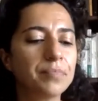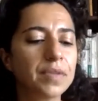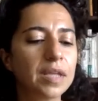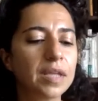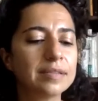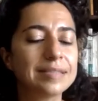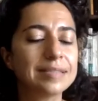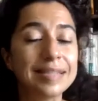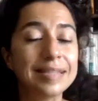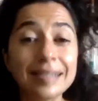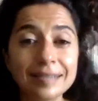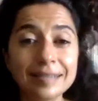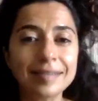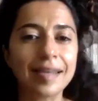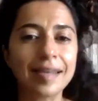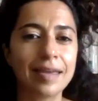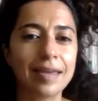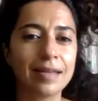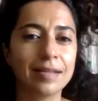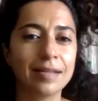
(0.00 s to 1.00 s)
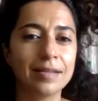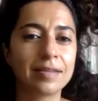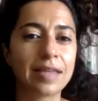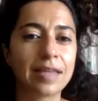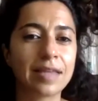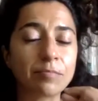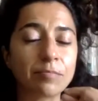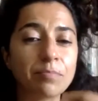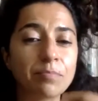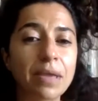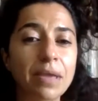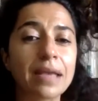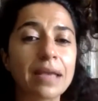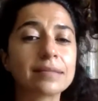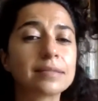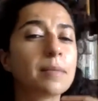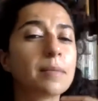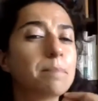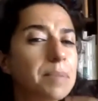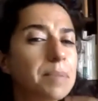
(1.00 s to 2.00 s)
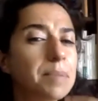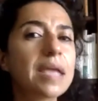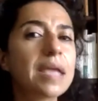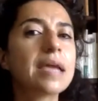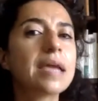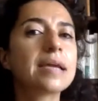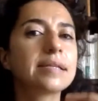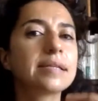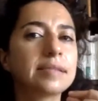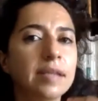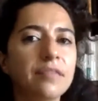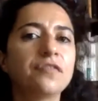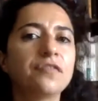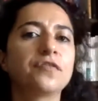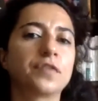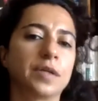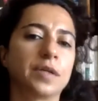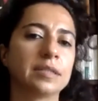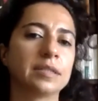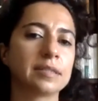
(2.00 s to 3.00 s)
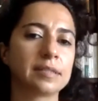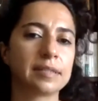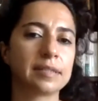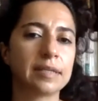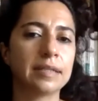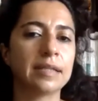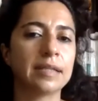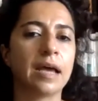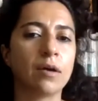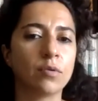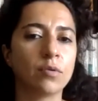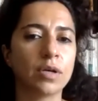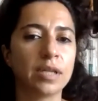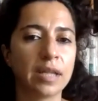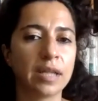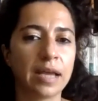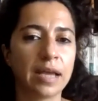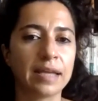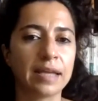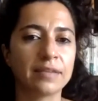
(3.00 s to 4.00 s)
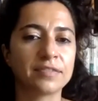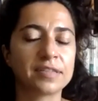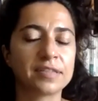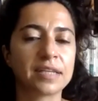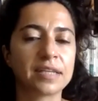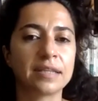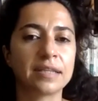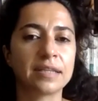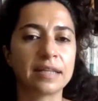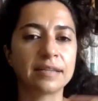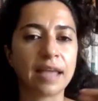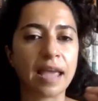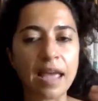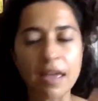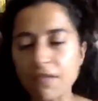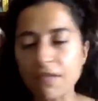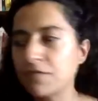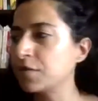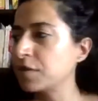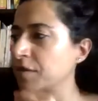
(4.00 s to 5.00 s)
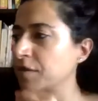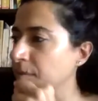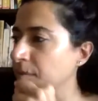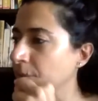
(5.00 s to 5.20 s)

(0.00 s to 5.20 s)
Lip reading: detail that makes a big difference in our lives, and that every